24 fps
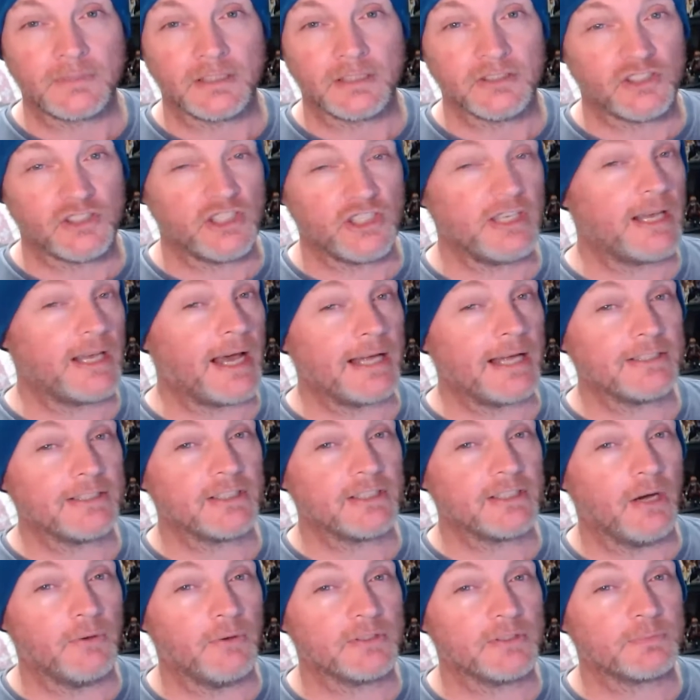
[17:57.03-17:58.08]
G.I.
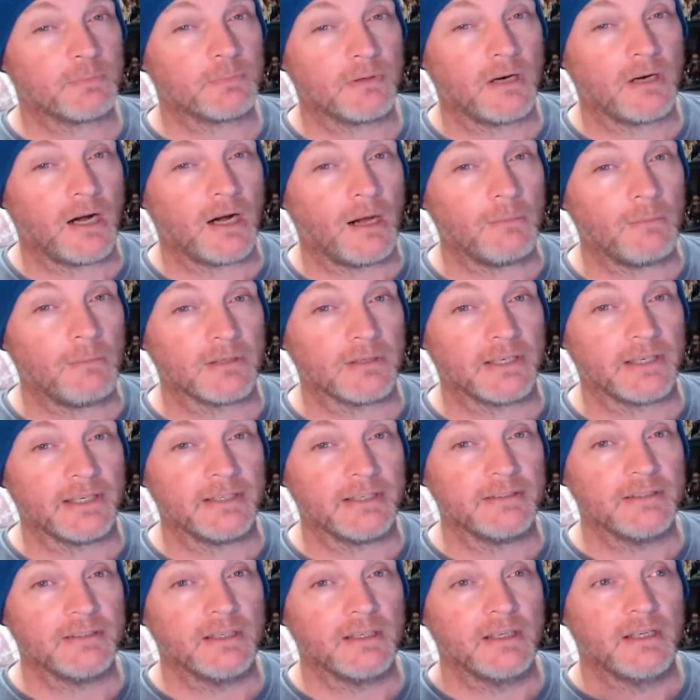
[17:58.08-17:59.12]
Joe is
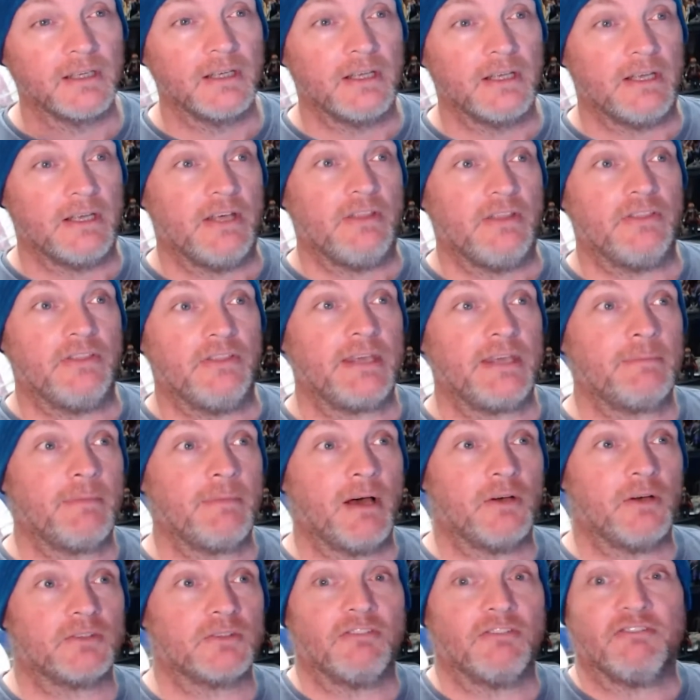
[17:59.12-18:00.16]
probably the
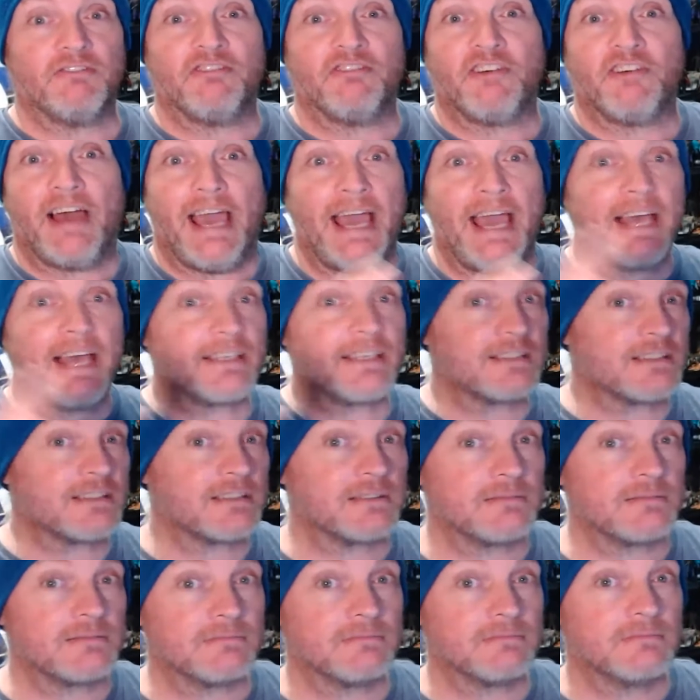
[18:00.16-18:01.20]
most
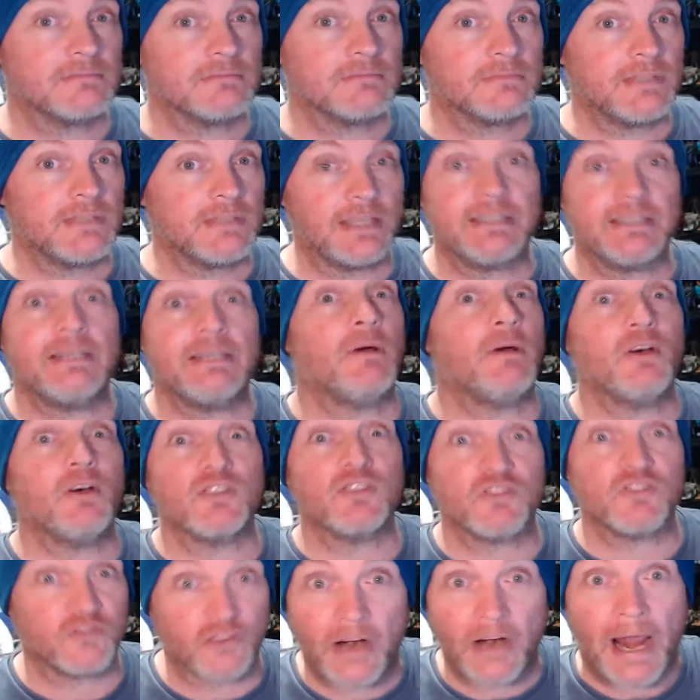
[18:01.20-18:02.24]
vast and the
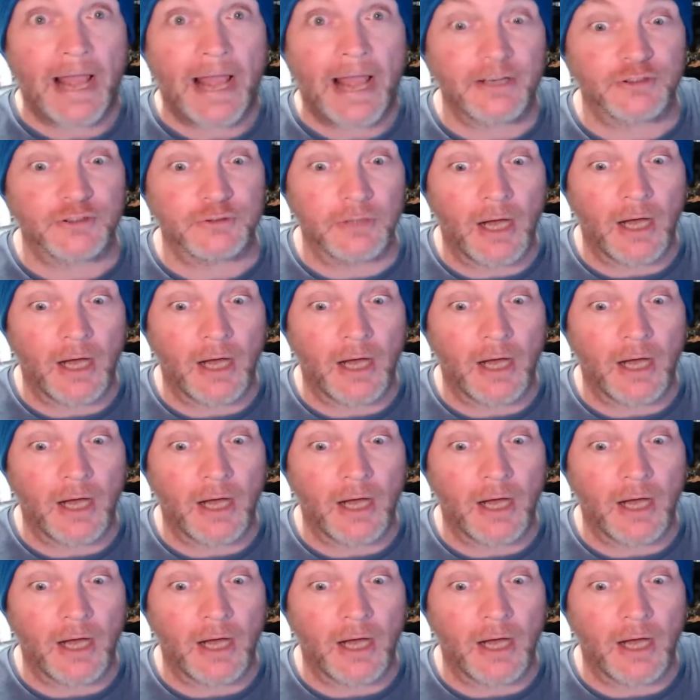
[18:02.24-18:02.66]
most fragile